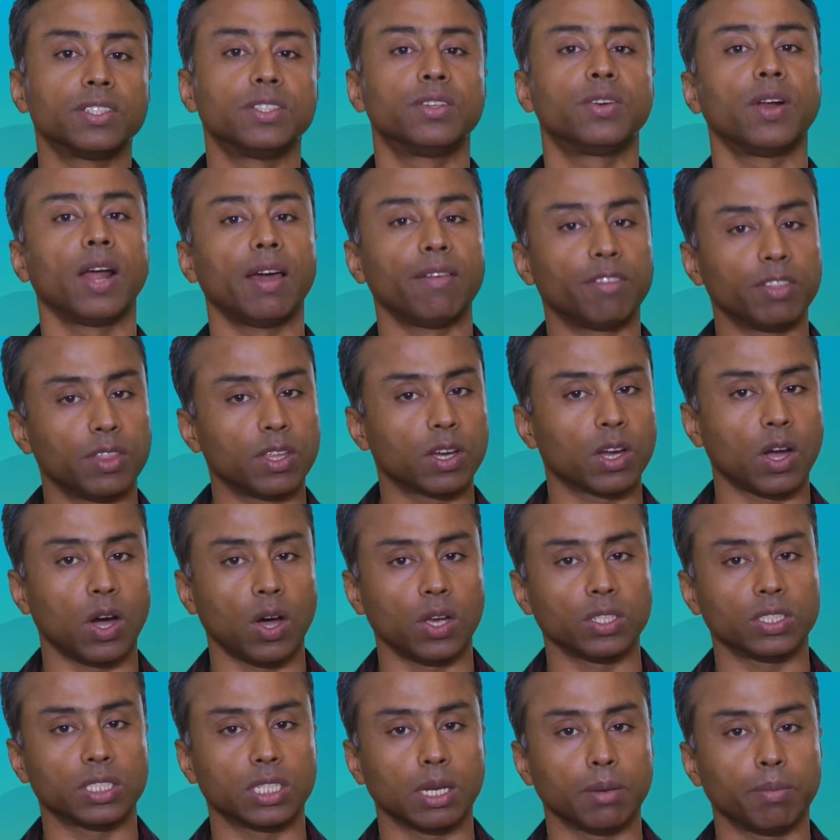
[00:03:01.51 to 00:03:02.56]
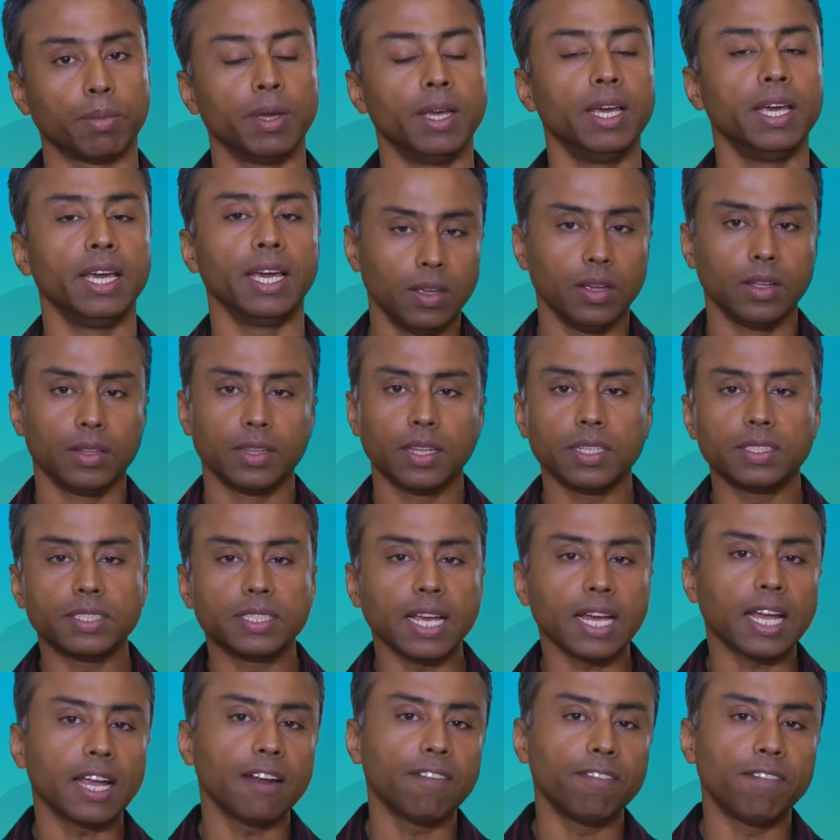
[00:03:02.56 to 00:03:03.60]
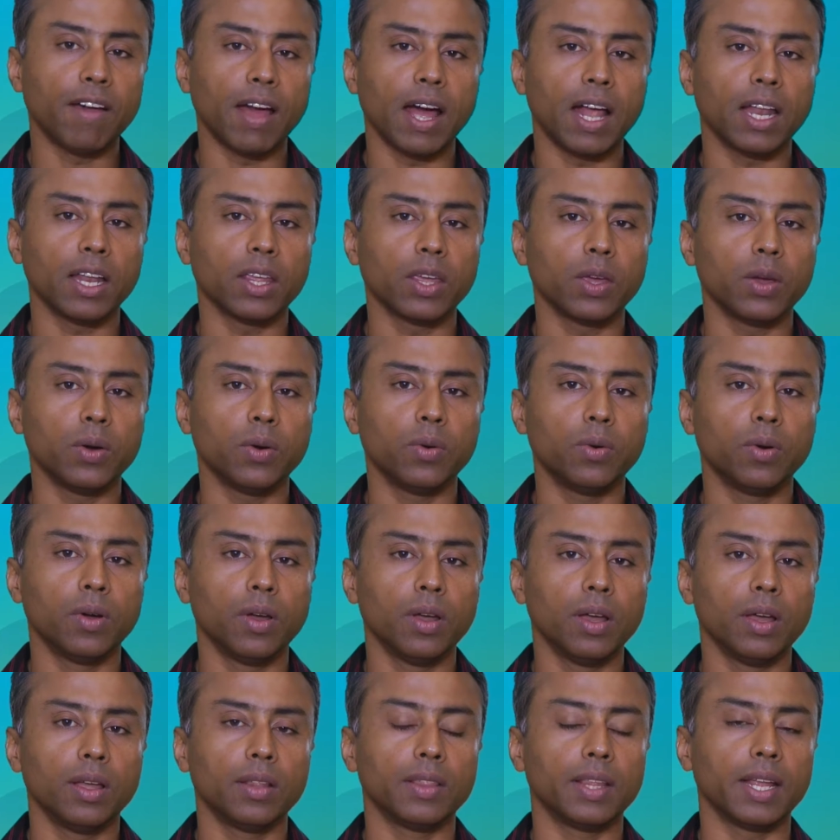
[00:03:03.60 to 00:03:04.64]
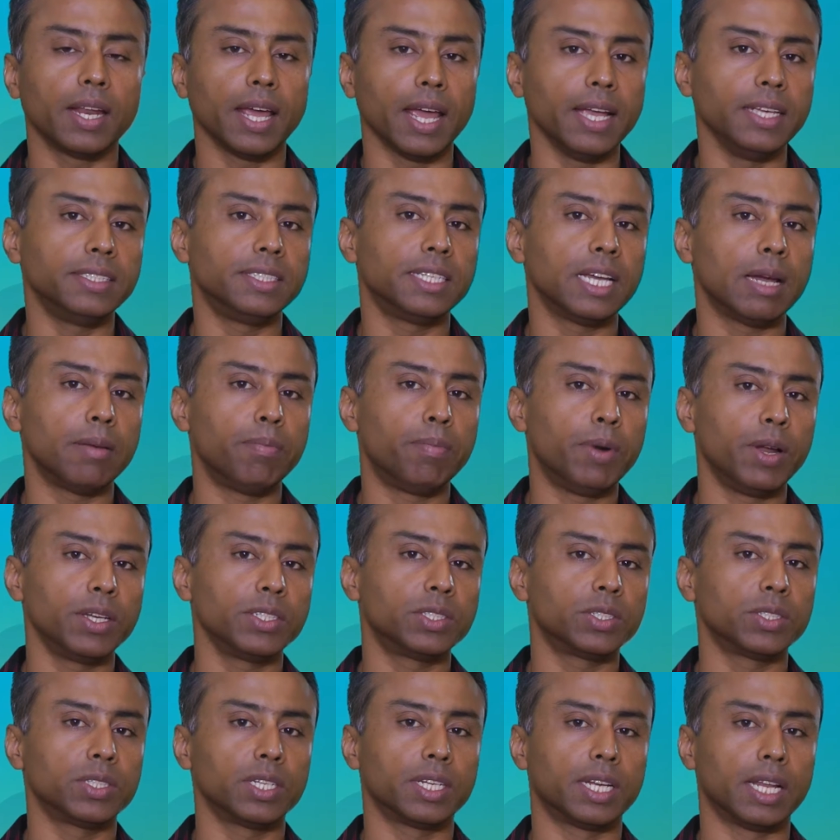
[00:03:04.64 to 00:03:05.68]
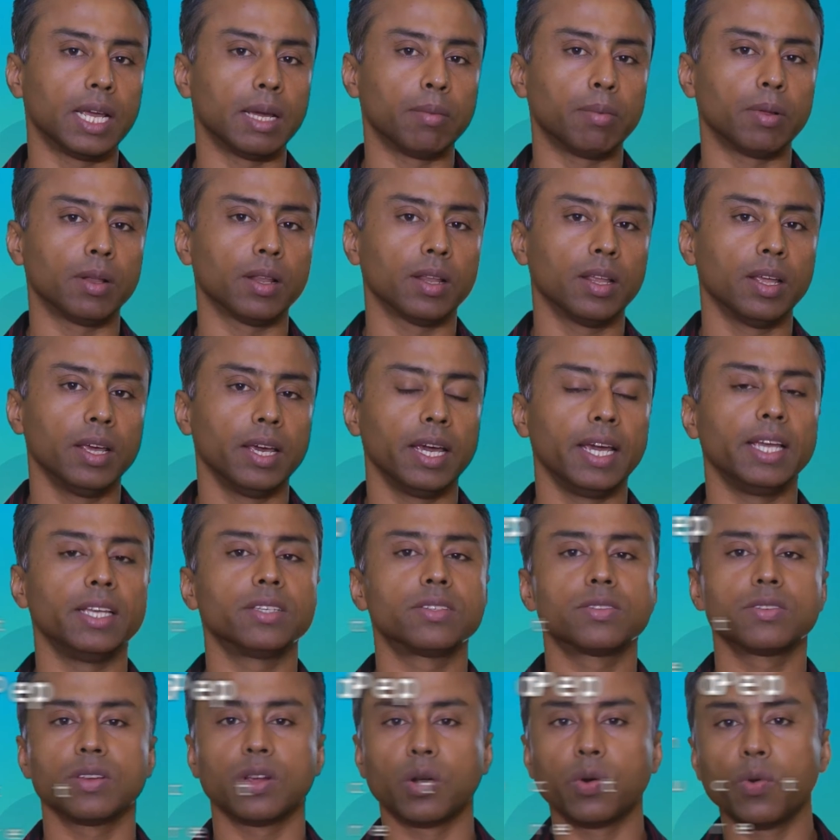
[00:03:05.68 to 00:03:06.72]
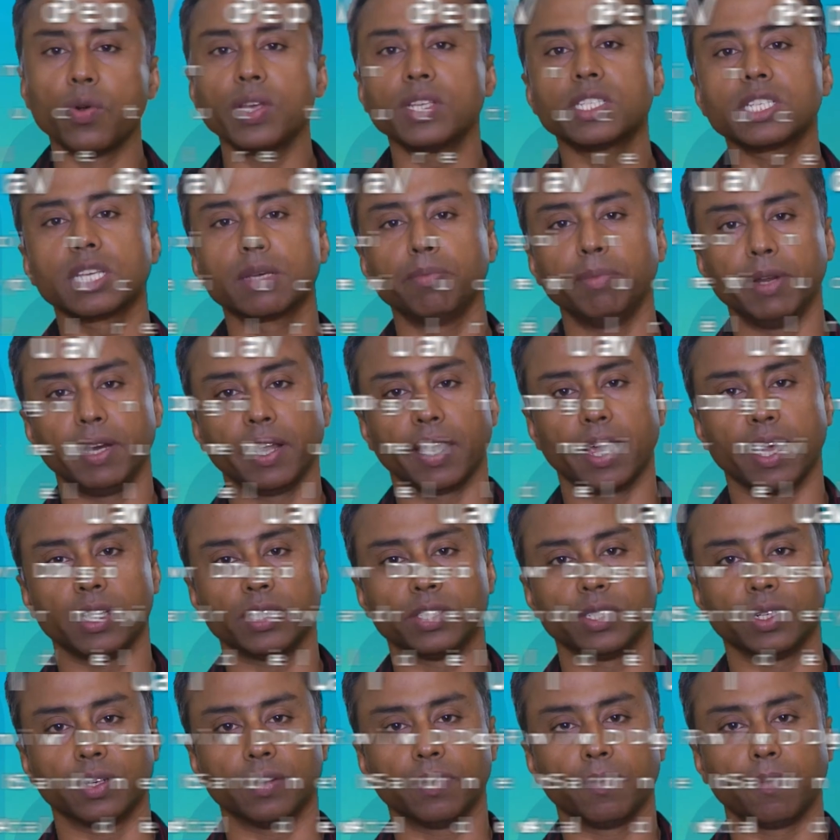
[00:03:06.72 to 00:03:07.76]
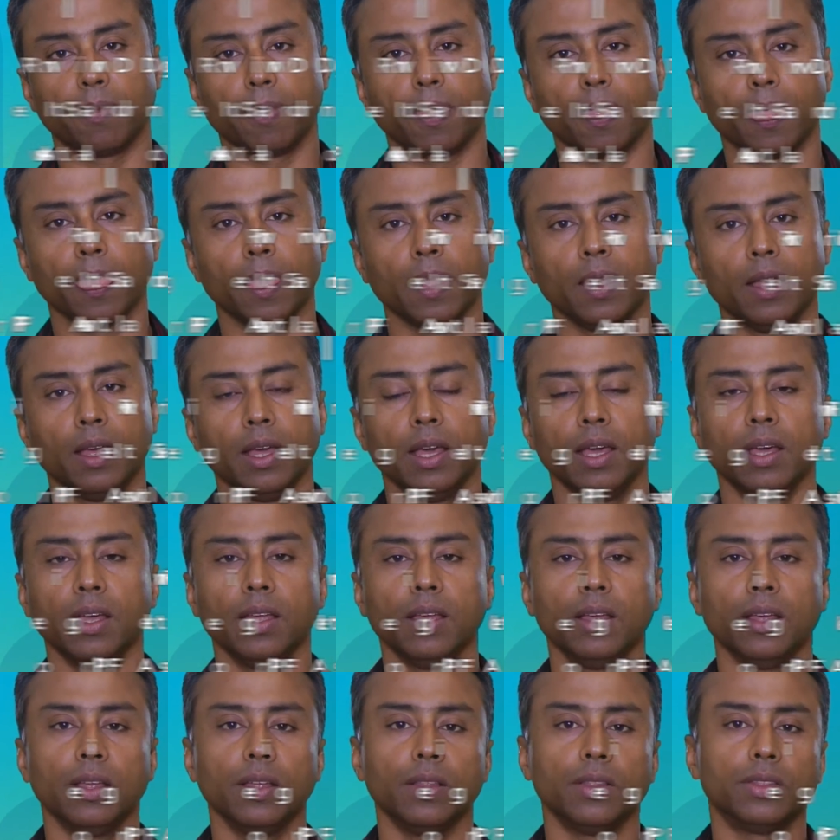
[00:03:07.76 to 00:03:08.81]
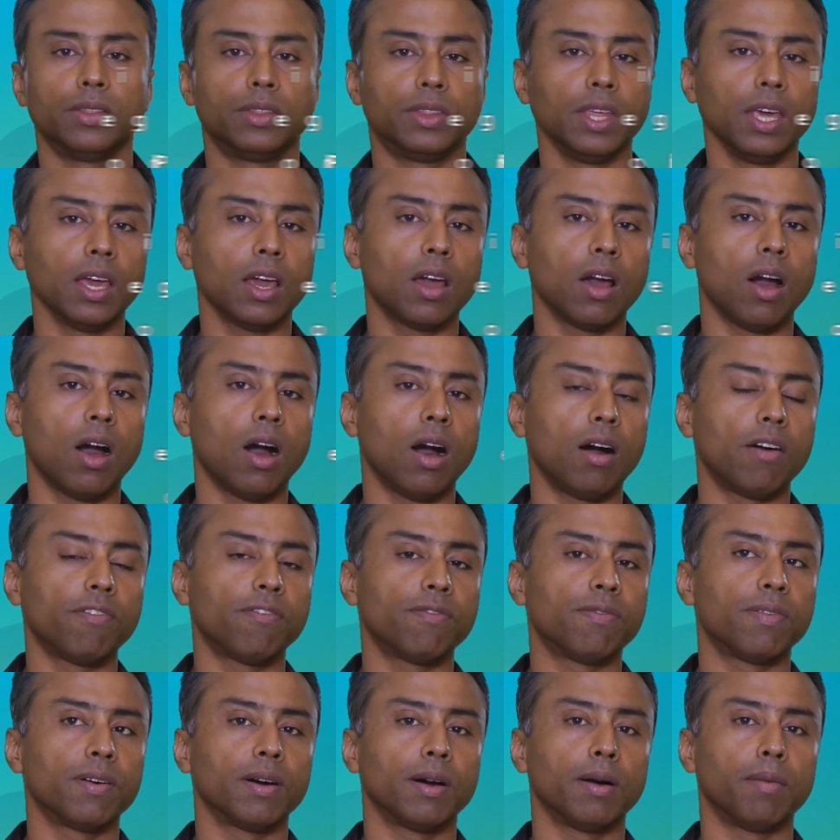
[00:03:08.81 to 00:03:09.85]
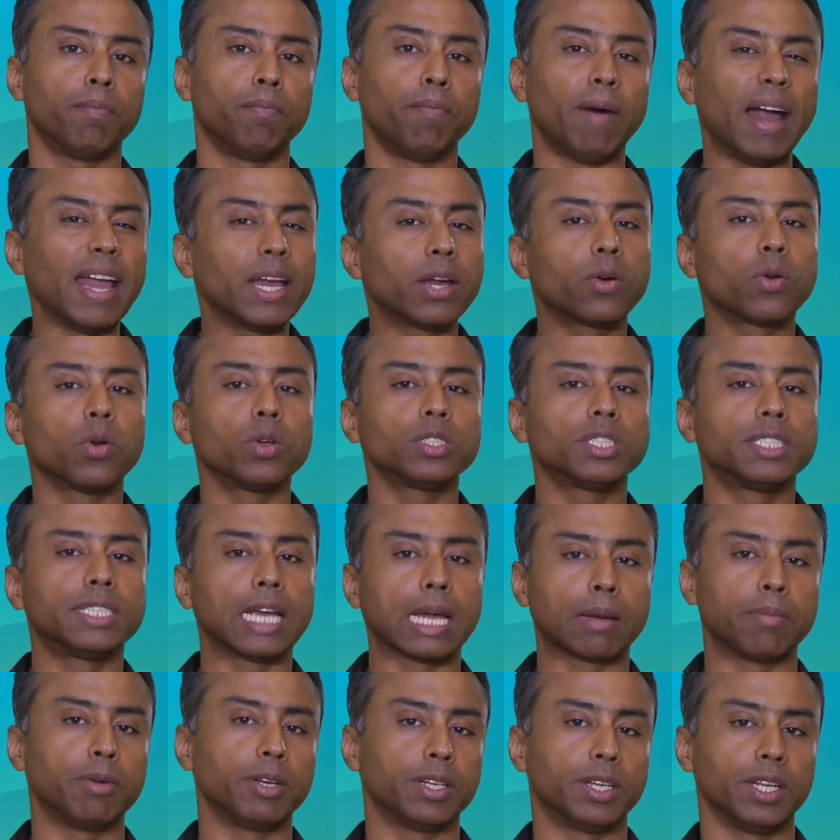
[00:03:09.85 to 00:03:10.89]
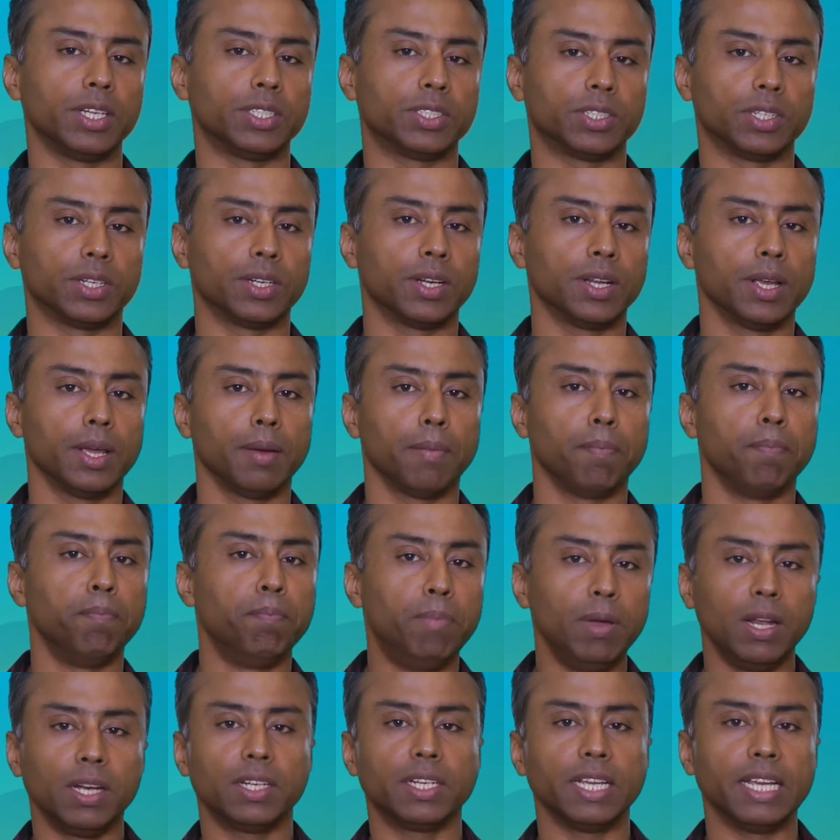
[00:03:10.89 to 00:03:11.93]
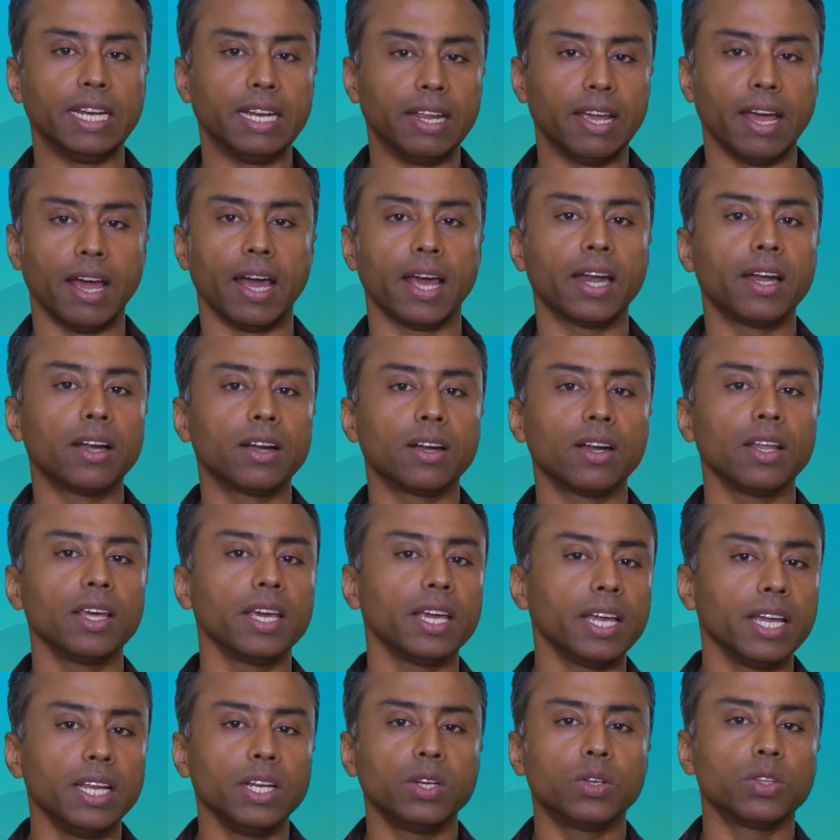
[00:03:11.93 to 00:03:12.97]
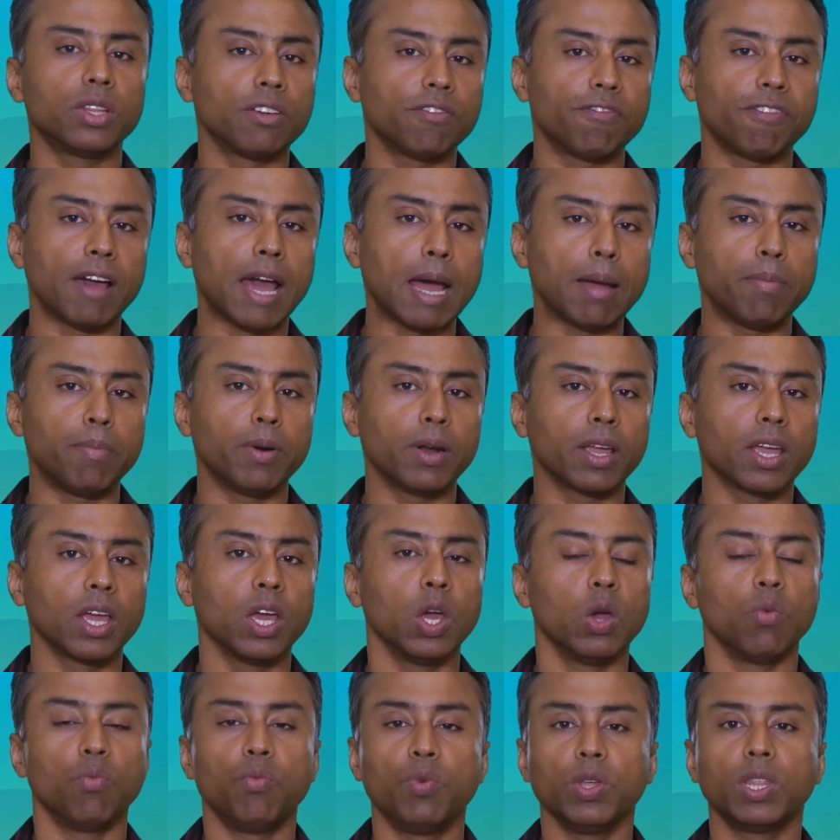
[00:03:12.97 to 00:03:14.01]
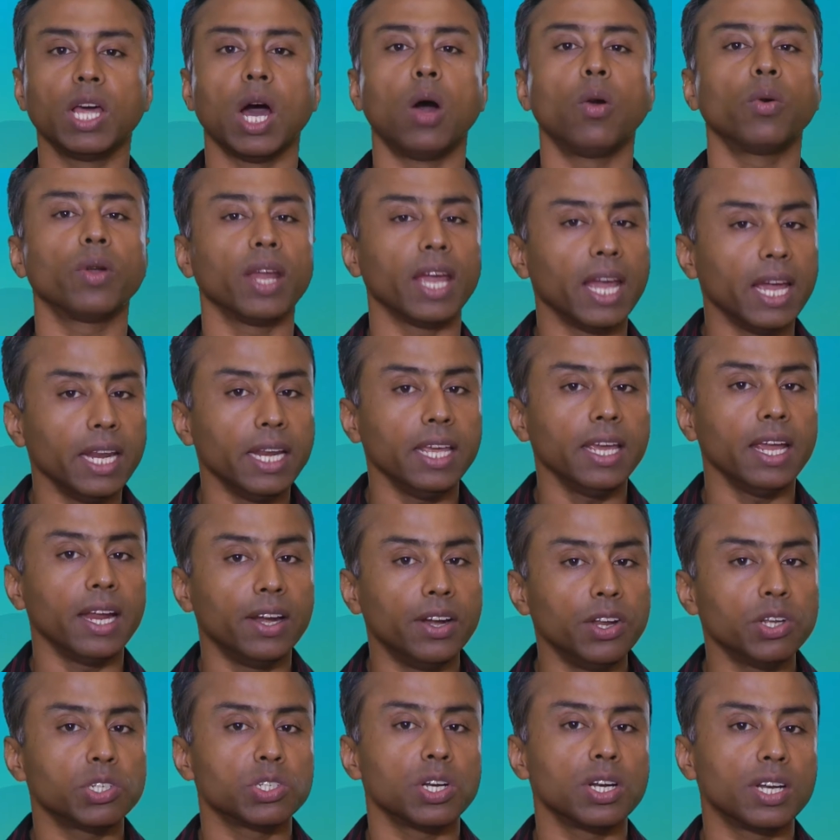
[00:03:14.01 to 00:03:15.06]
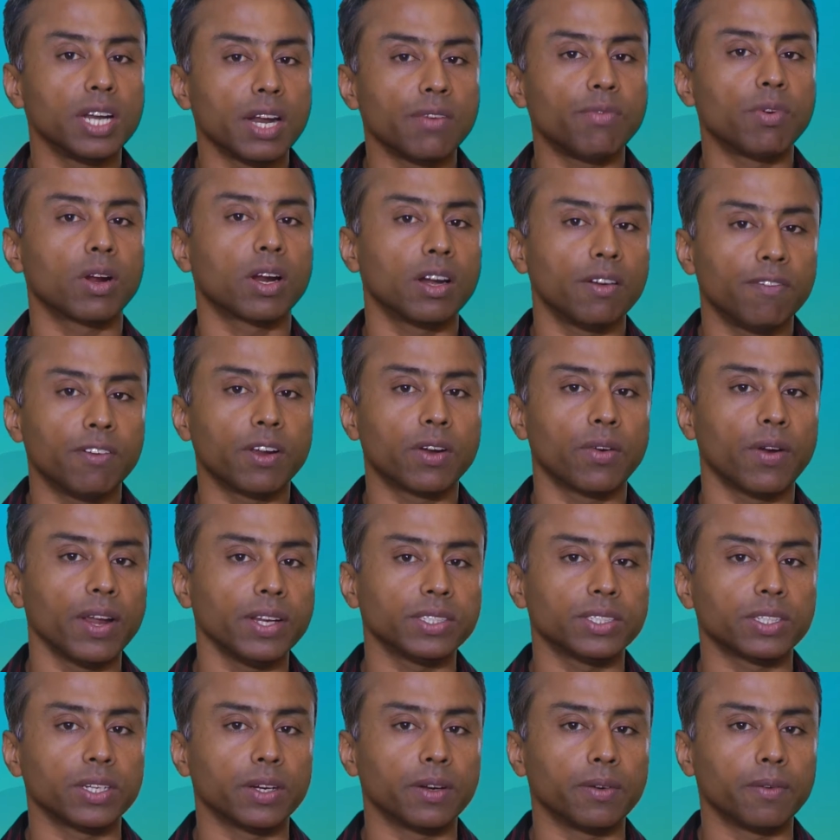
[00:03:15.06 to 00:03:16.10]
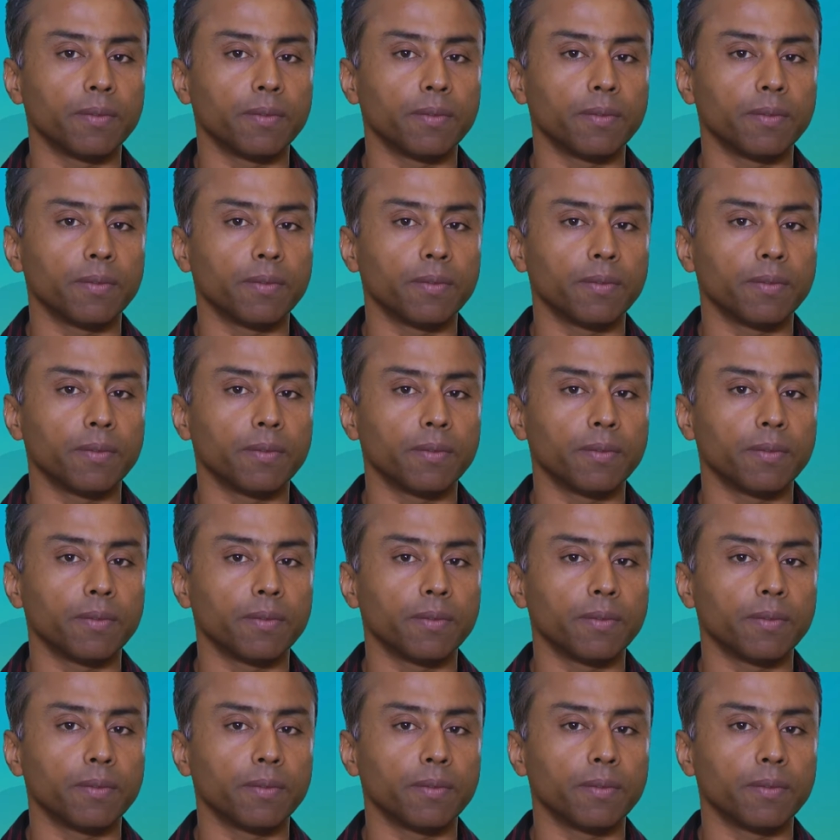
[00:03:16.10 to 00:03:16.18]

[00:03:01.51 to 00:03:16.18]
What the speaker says: driving the cost up. The second value that ACI brings to the table is the risk mitigation. Think of micro-segmentation built inherently into the fabric without any additional network configuration.